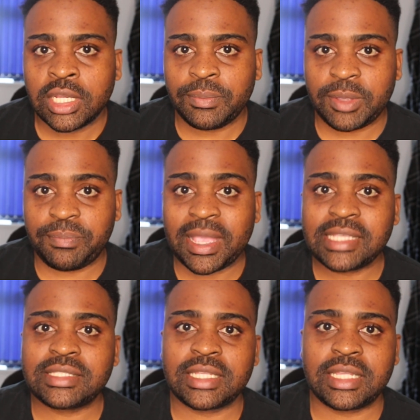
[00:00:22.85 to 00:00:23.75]
be
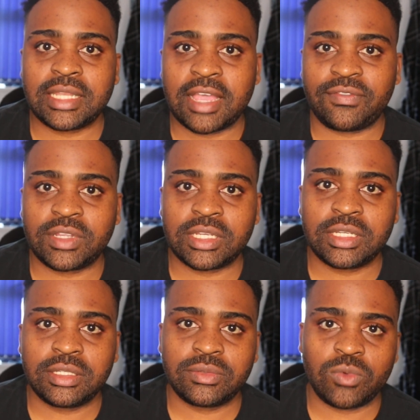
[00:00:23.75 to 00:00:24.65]
based in
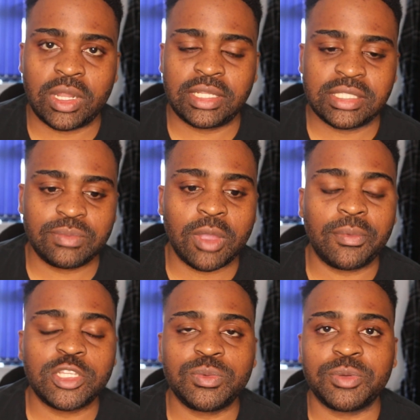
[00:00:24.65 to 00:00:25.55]
Africa, while in
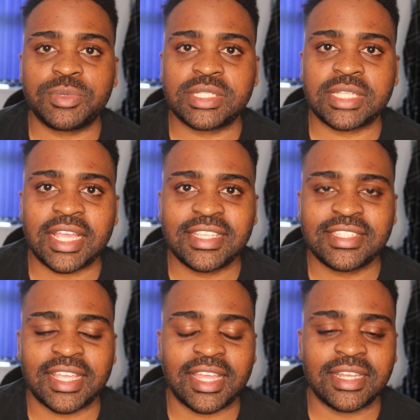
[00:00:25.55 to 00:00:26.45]
Zimbabwe to be precise.
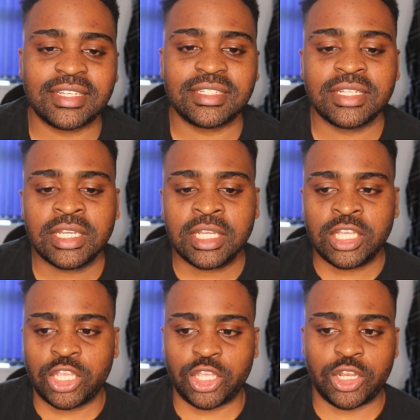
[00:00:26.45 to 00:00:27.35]
And,
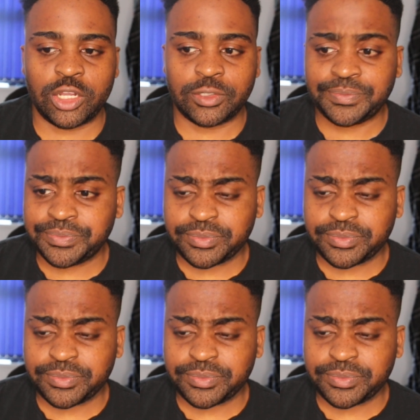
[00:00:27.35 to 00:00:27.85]
you know,